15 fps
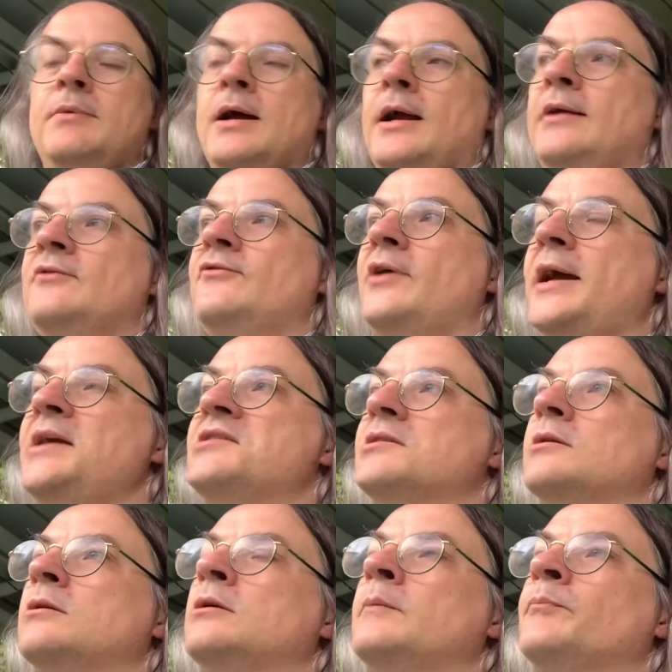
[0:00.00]

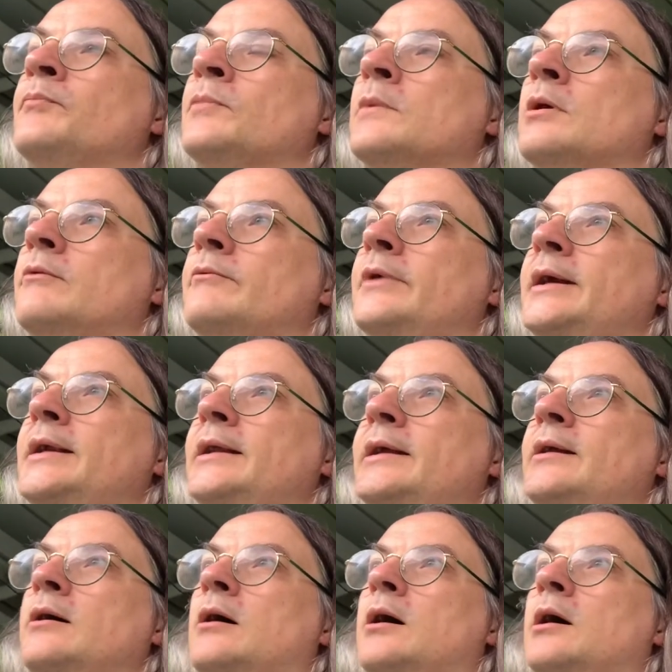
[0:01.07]
invasion,
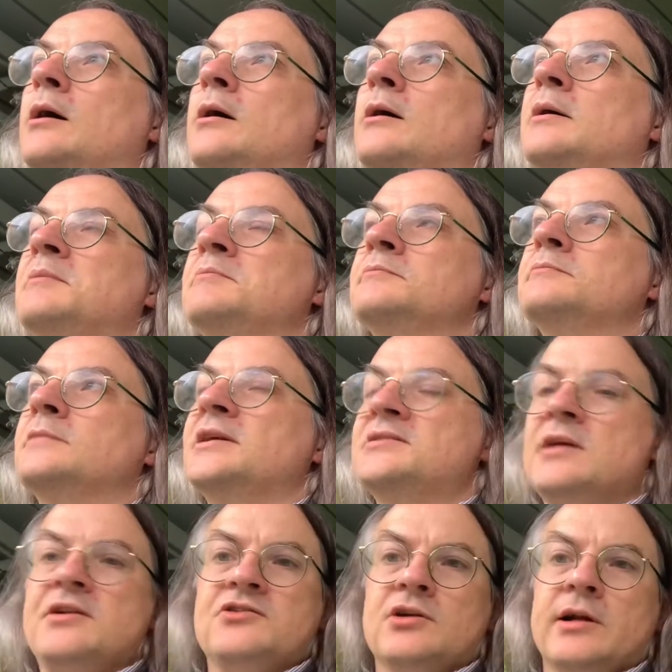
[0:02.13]
really,
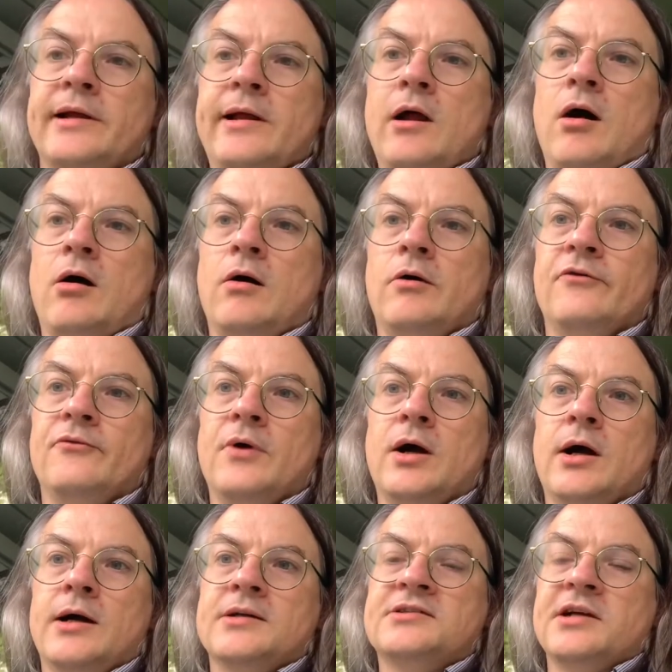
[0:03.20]
essentially, of
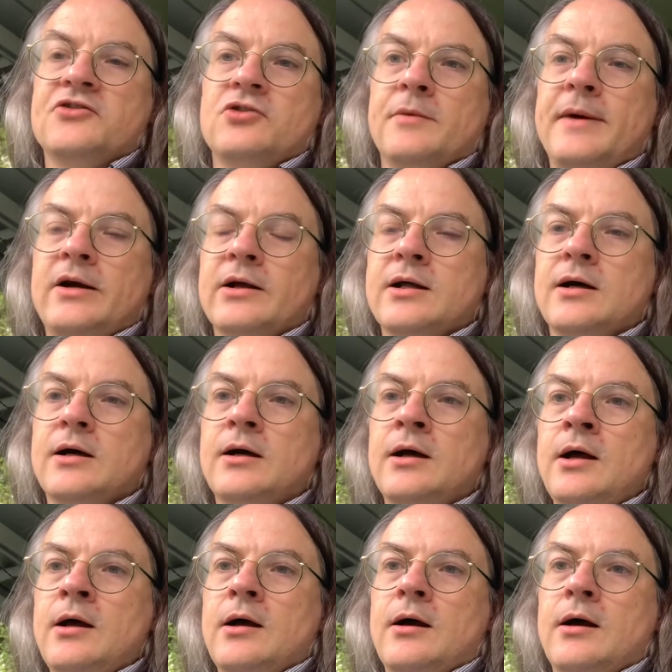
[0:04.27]
Central America
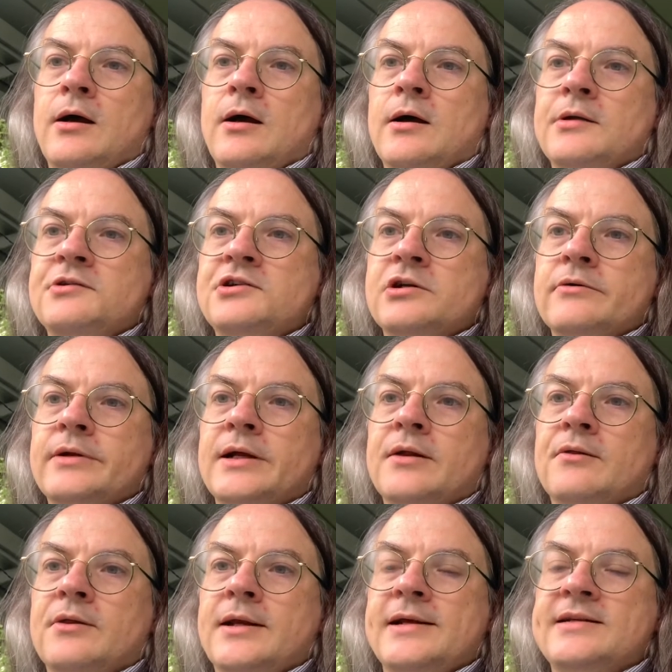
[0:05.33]
during
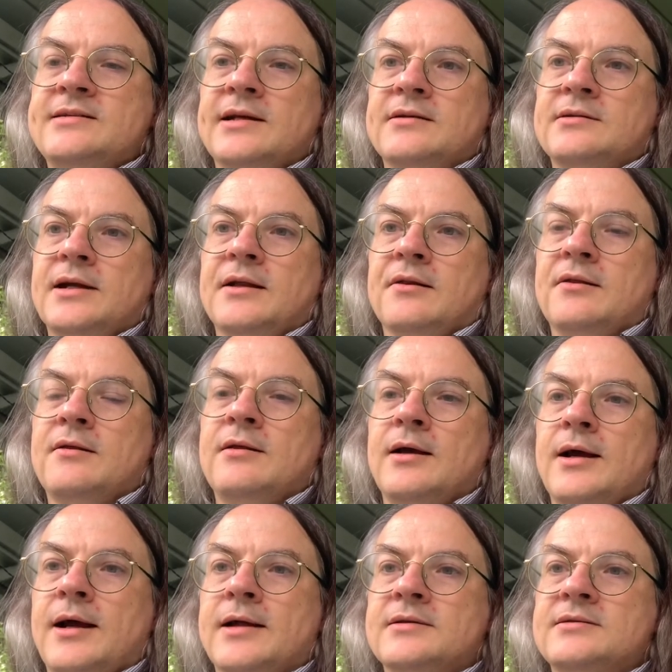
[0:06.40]
the 16th
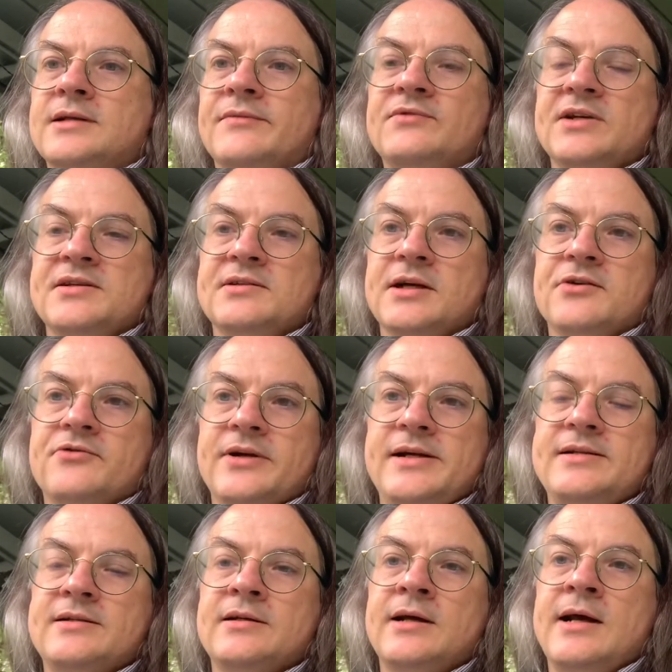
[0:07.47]
and 17th
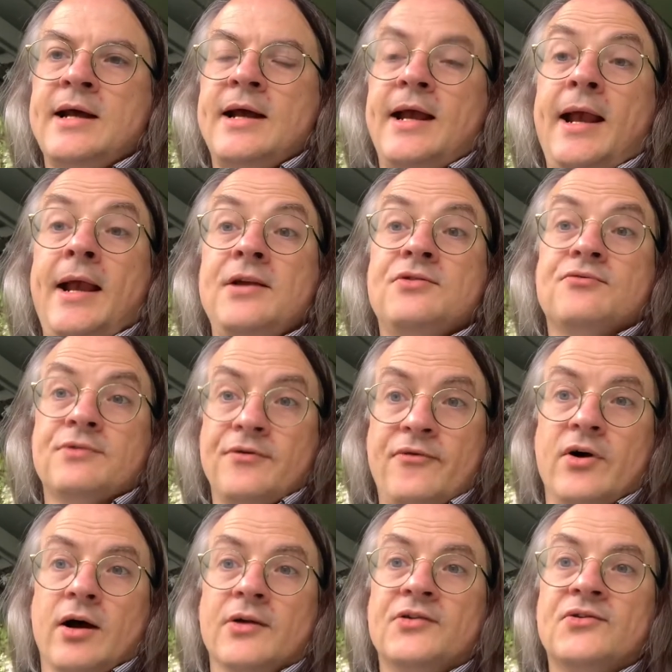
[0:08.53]
centuries is
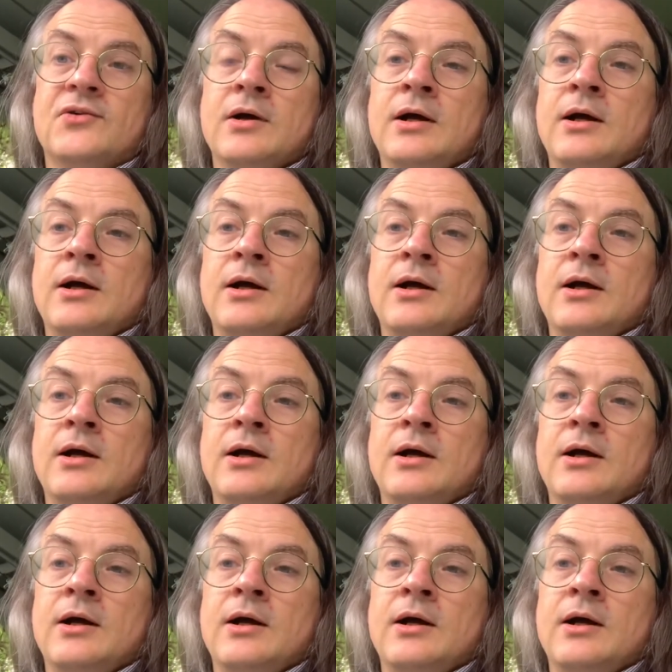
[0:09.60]
reversed,